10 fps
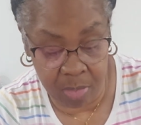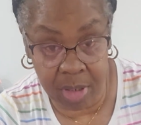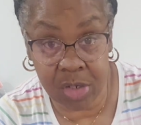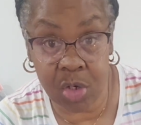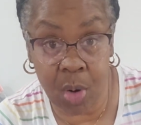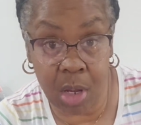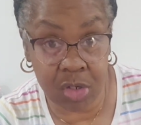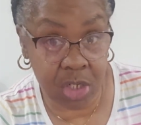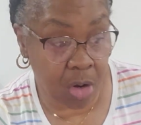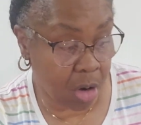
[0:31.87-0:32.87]
So I'll
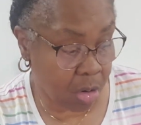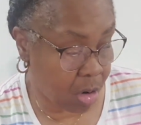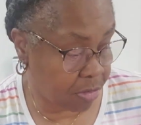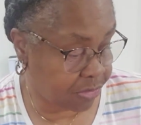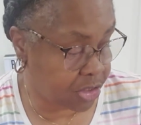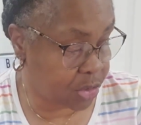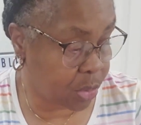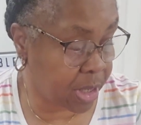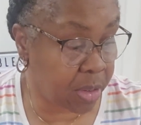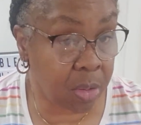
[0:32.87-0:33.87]
start off
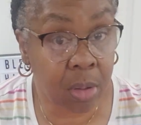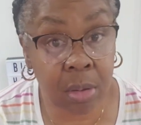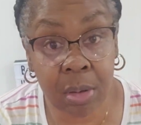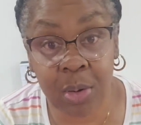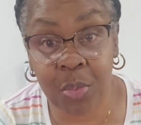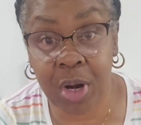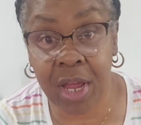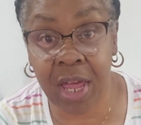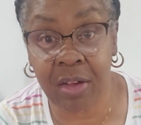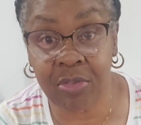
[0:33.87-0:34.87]
showing what I
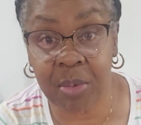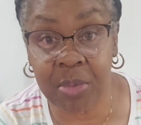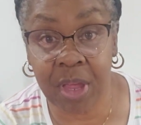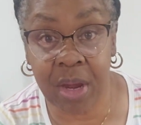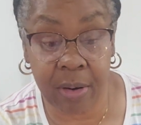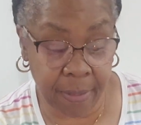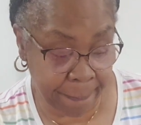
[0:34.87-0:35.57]
got from there.